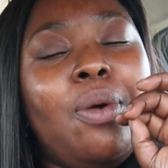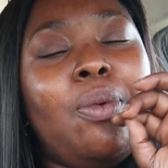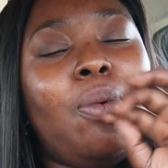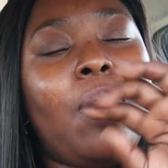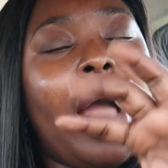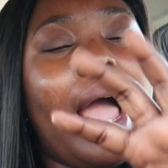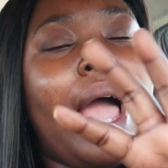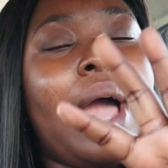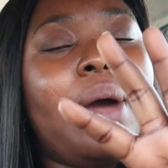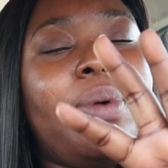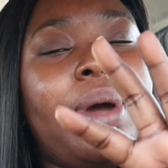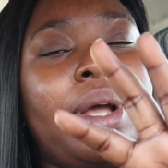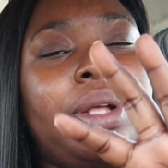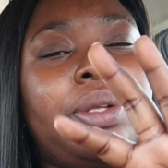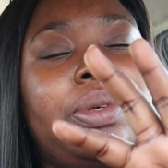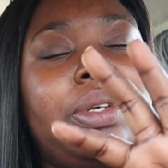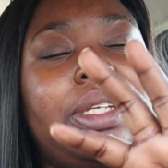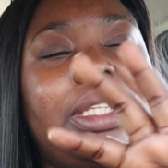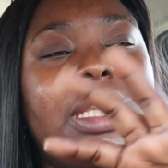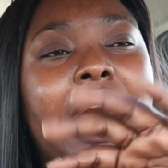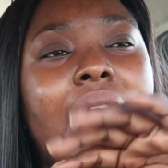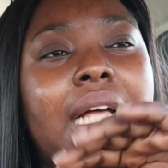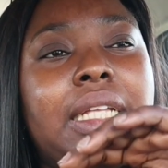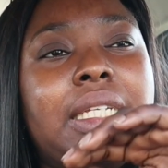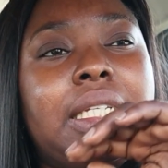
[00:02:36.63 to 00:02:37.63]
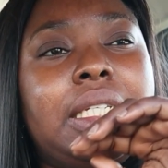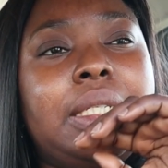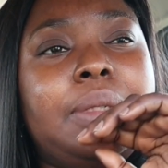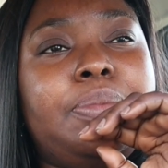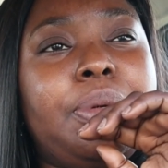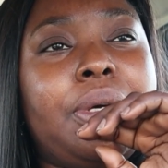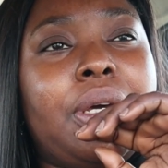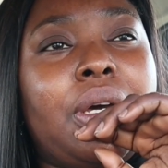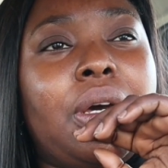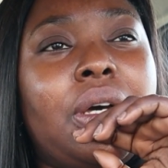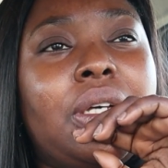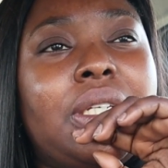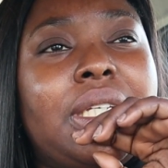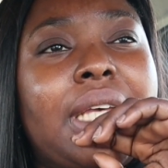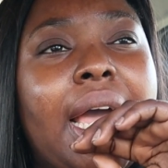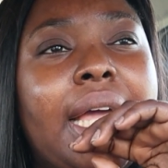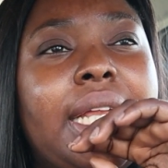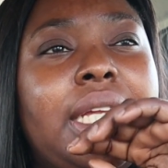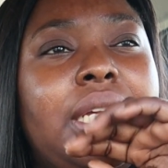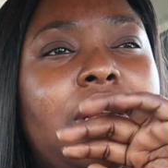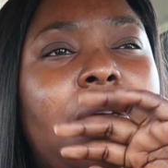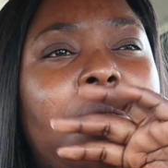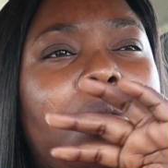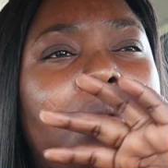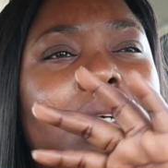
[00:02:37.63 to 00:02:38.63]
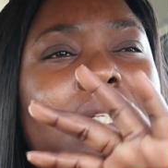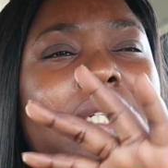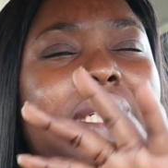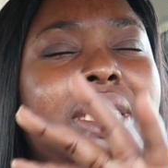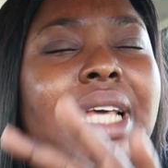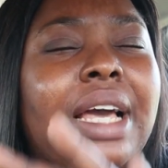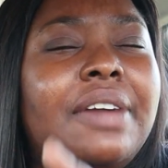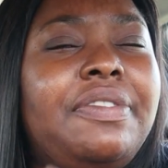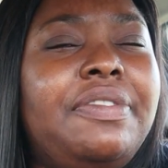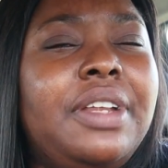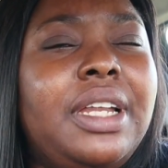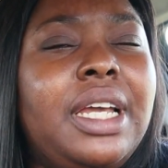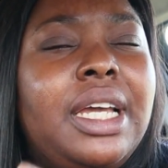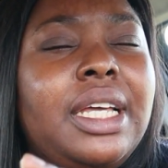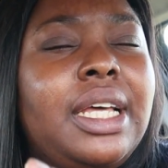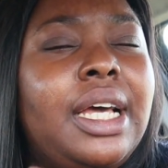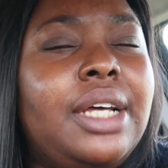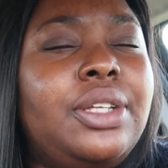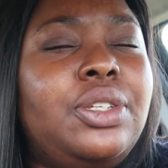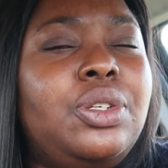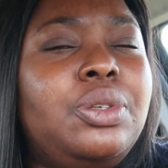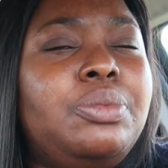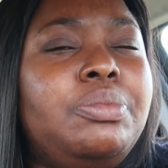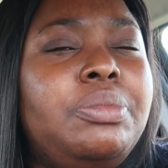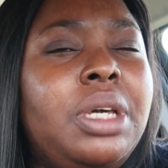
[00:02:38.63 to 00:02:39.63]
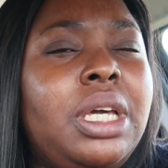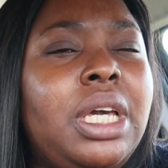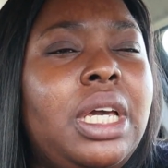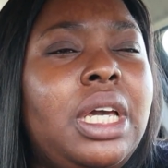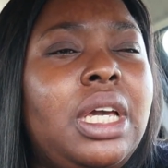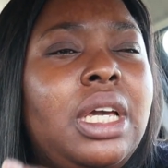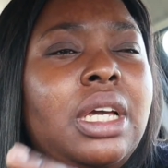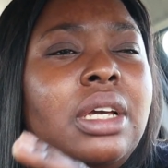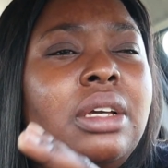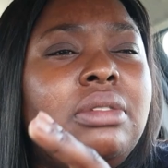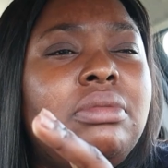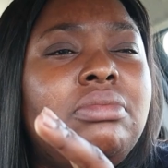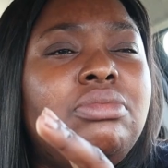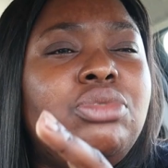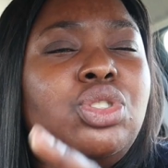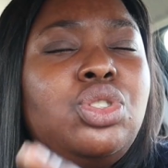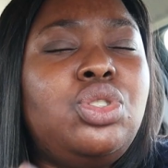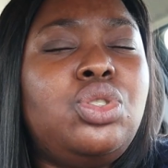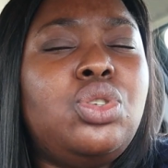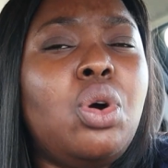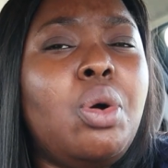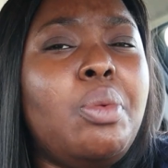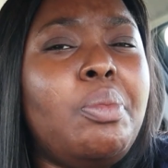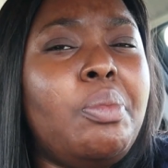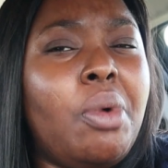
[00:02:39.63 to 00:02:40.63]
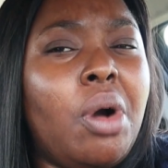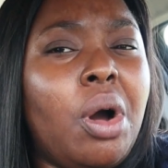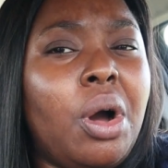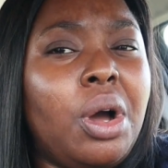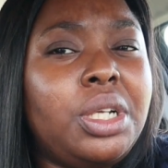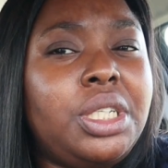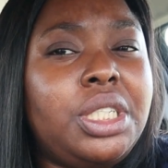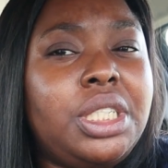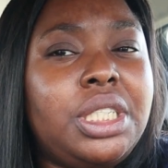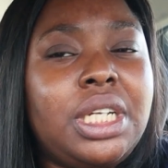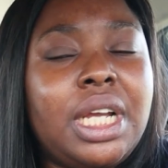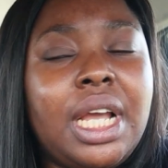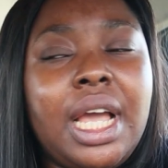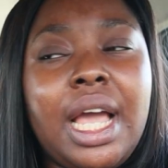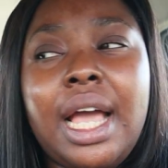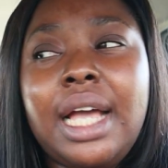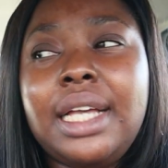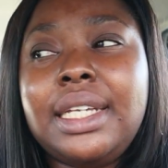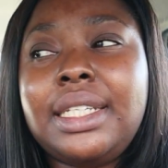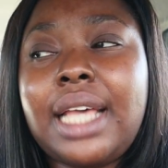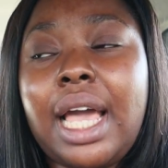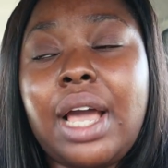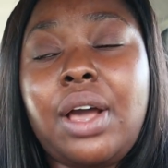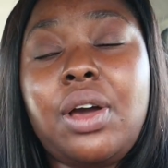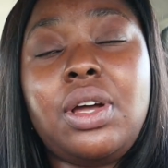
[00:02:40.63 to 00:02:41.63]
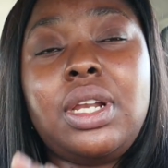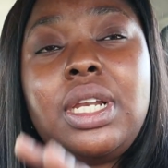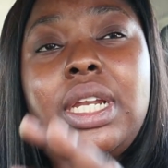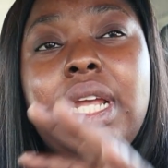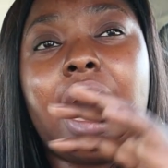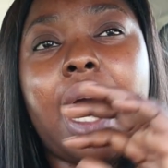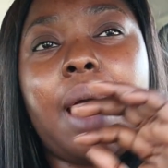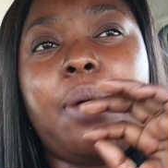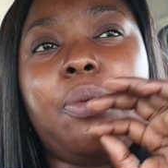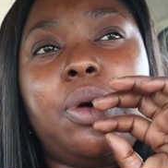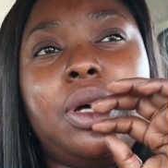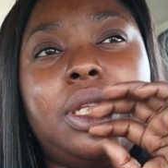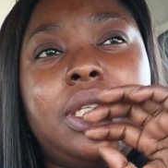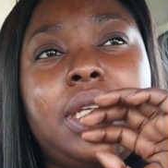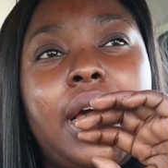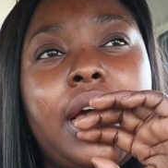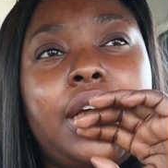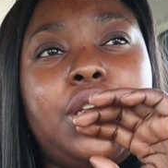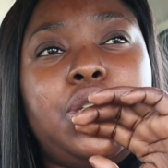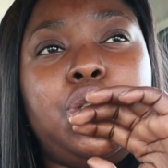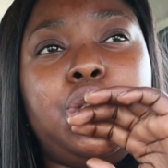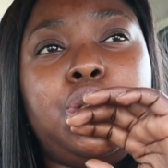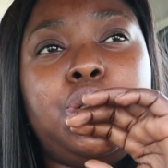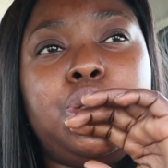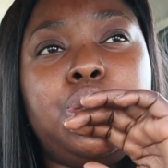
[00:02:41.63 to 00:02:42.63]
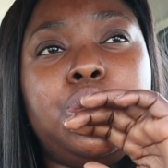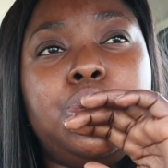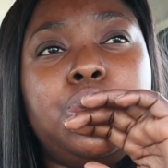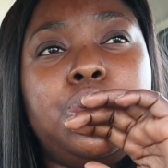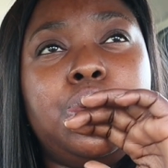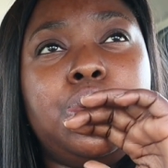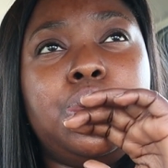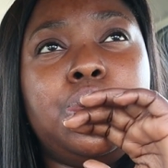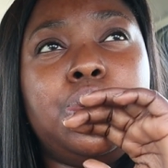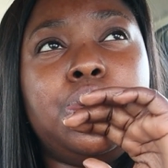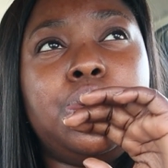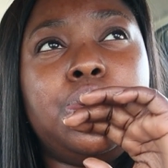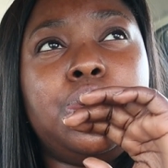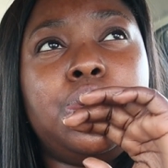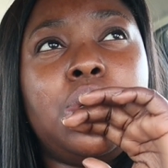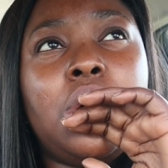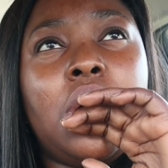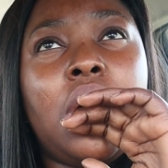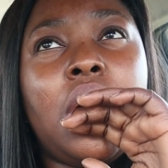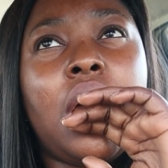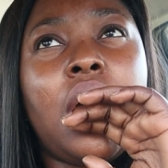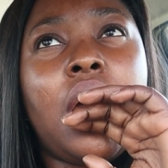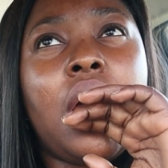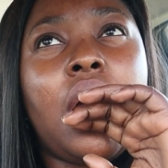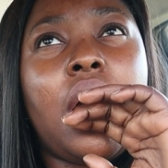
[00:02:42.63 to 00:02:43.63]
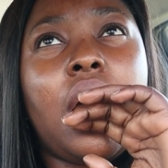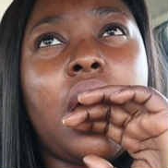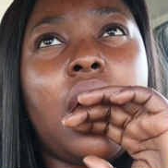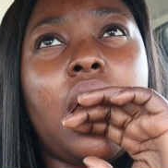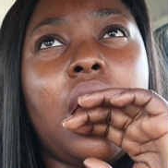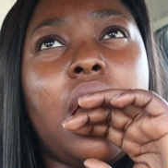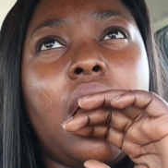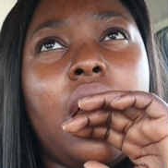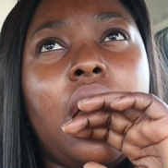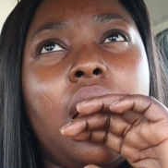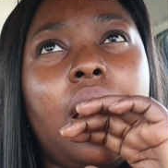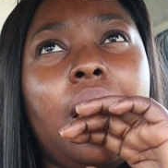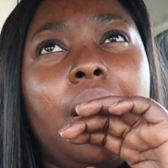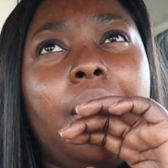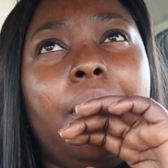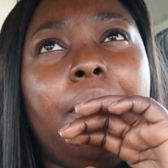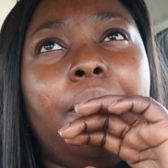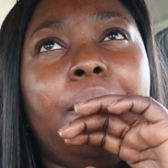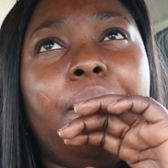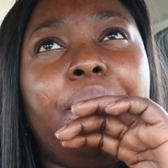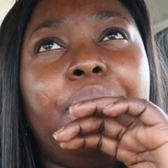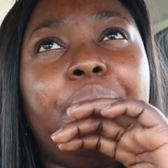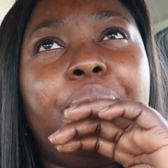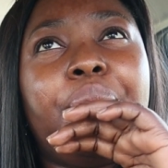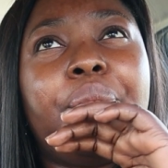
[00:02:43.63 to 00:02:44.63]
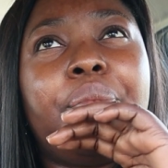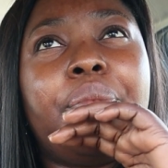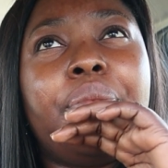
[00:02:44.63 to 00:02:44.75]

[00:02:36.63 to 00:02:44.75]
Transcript: Why I went with that is because I did not want it affiliated to me so much. Secondly, I wanted to um